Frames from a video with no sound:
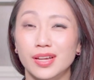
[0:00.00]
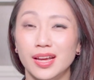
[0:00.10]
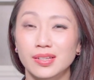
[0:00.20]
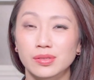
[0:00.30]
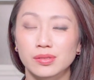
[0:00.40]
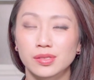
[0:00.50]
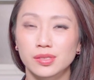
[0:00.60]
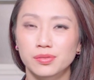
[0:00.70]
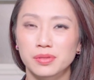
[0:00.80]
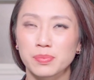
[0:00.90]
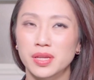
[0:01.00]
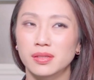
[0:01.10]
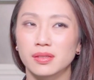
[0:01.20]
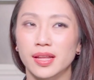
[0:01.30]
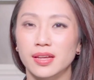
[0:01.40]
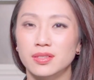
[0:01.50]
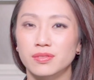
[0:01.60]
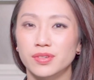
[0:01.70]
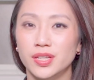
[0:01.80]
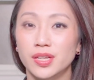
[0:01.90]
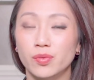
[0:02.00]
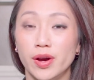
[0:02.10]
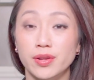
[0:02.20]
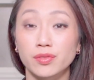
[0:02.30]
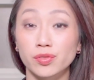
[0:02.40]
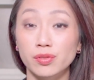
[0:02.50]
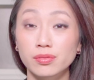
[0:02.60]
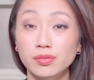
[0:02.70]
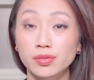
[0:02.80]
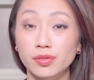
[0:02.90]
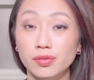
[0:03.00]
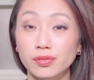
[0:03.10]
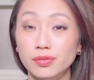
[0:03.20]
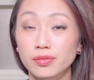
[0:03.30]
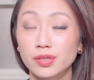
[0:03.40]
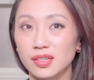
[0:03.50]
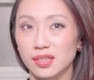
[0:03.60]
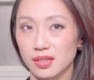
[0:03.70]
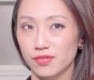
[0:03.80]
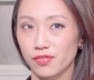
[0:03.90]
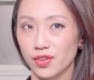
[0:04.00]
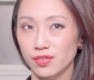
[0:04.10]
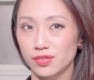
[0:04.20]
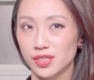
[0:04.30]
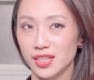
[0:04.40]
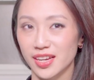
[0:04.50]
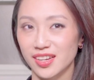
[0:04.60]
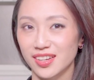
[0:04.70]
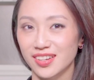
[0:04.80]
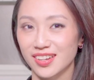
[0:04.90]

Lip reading: And also, I mean, like it's already quite neutral, so it feels like